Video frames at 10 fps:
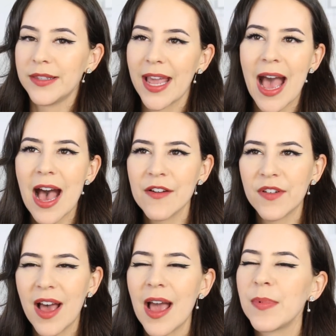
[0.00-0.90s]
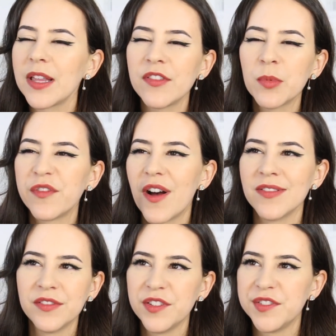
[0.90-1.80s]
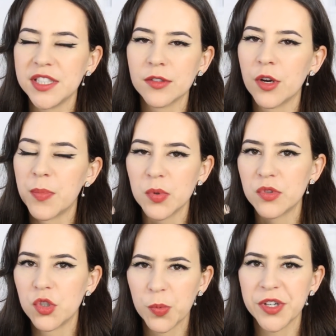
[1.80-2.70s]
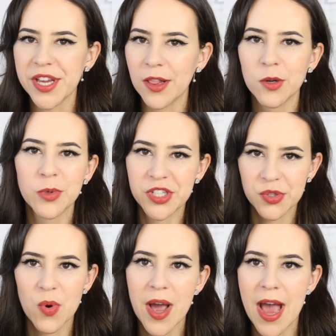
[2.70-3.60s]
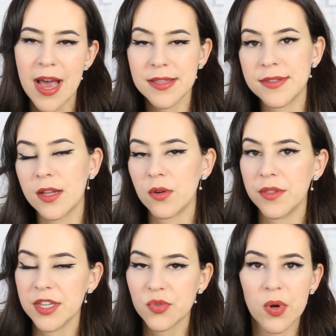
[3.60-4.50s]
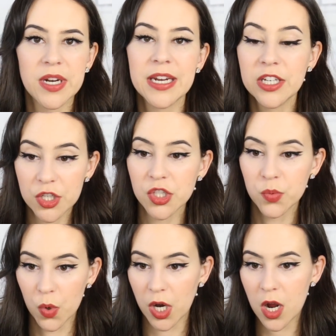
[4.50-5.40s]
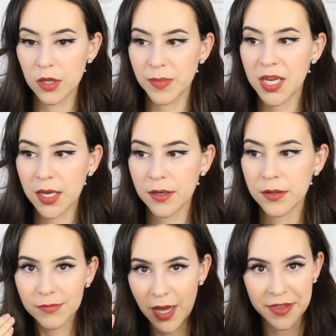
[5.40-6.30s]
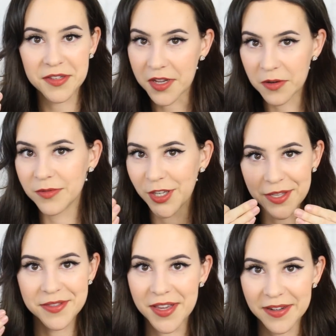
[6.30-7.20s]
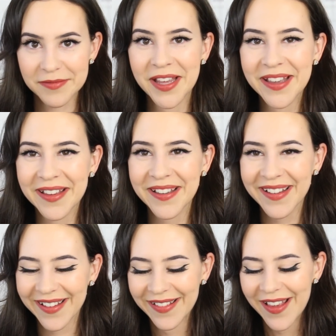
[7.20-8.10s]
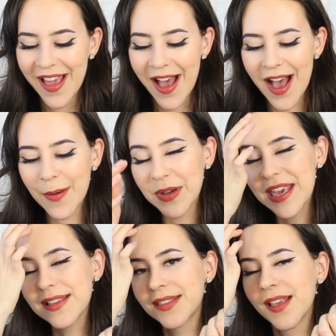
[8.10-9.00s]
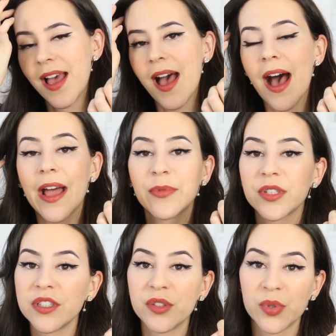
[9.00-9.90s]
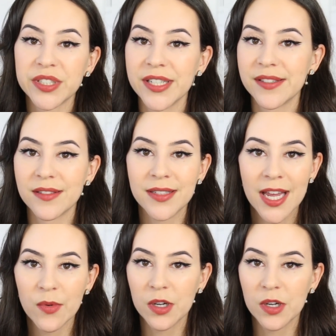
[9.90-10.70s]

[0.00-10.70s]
They have, I believe number 5 and 15 are both super yellow, which is why I had settled on this one, and it does work on me. I think so, you can see it. But yes, I really adore this. Can't